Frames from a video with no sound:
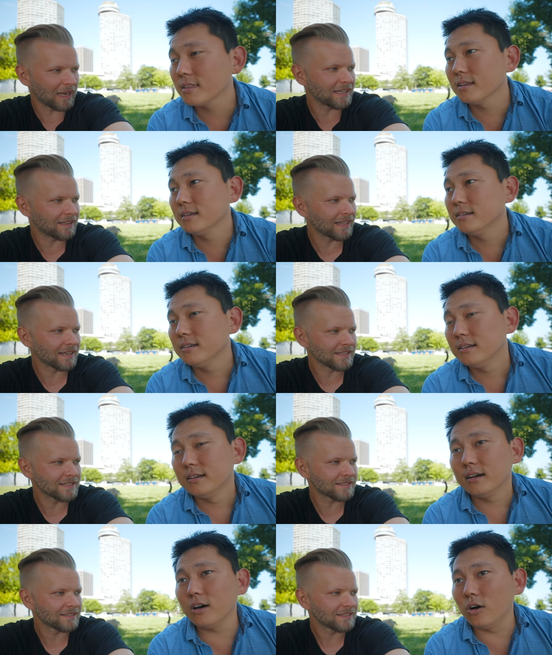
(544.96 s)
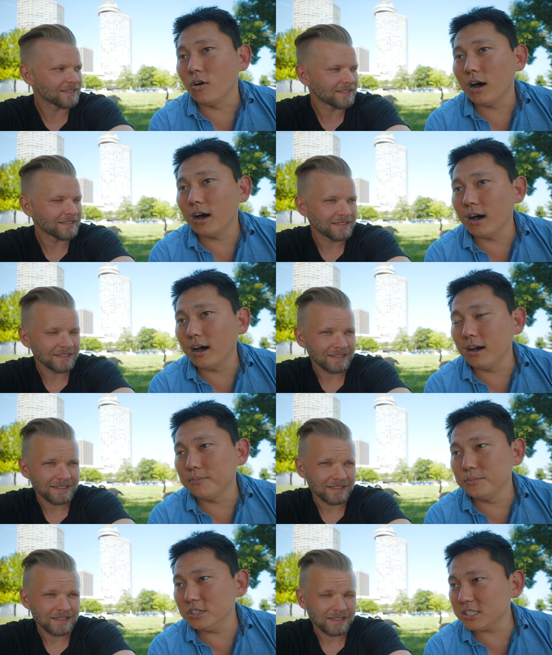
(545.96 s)
Speaker 1: paid things? Oh,
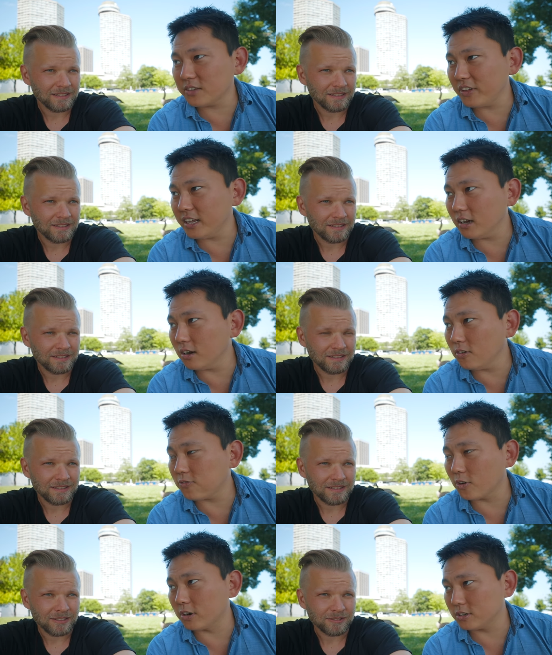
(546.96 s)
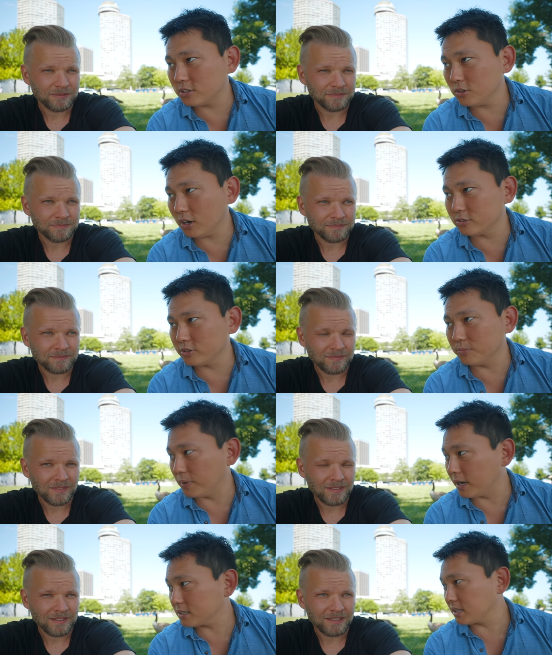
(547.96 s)
uh, music video for
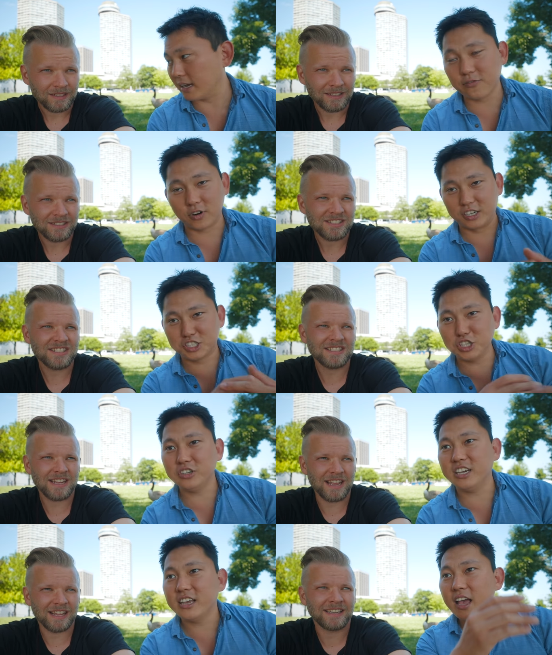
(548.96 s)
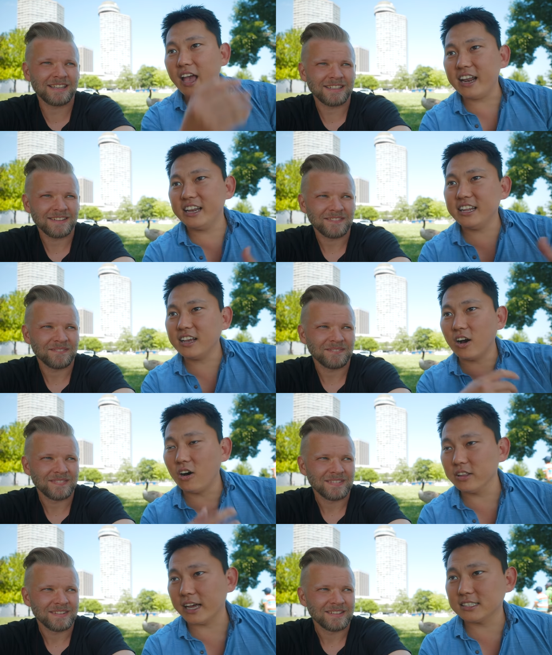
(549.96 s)
200 bucks like for Sick. shooting, editing,
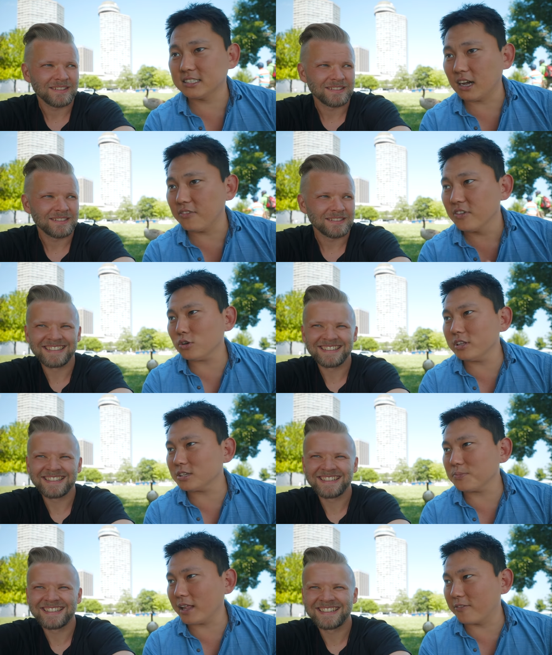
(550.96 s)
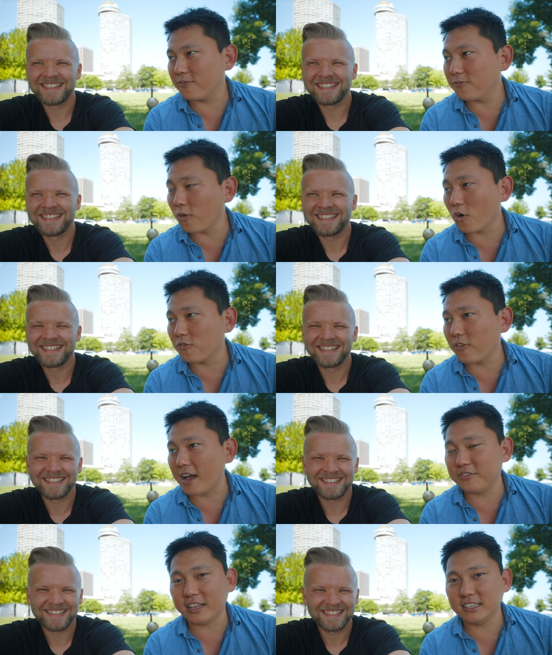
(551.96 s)
all that stuff. It only took me like four or
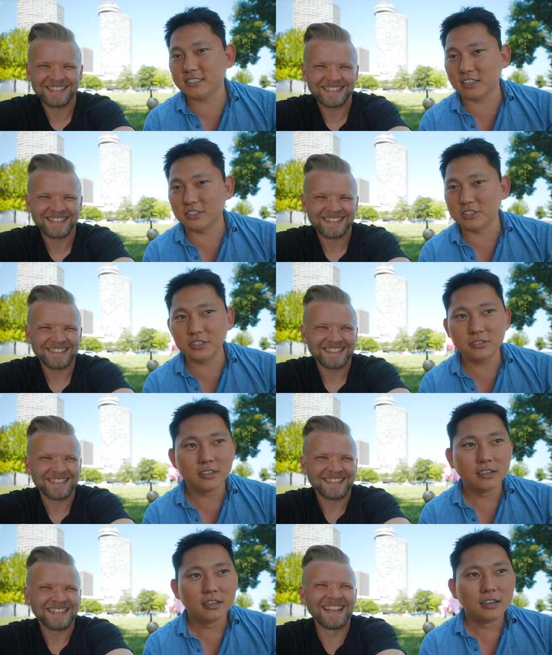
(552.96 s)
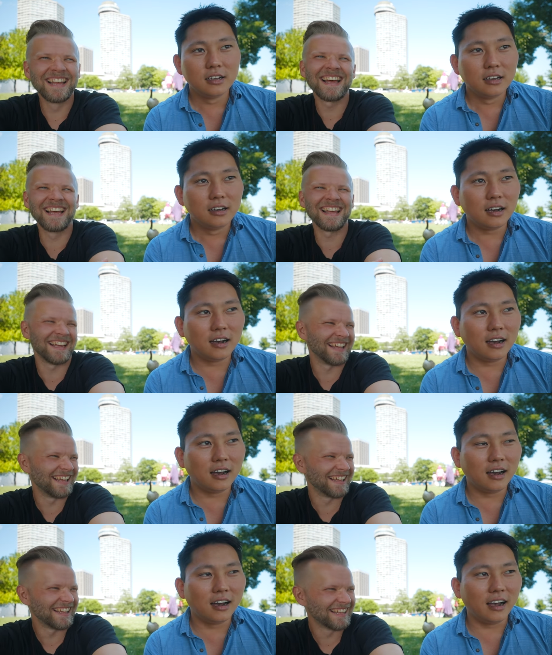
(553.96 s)
five days to do.
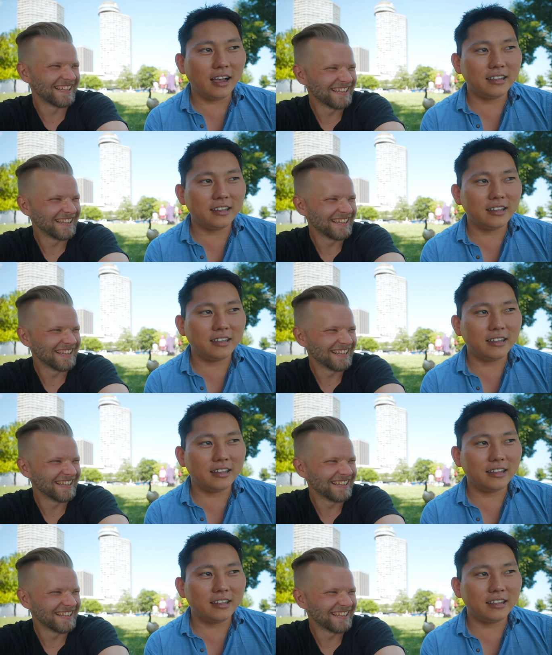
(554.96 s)
uh,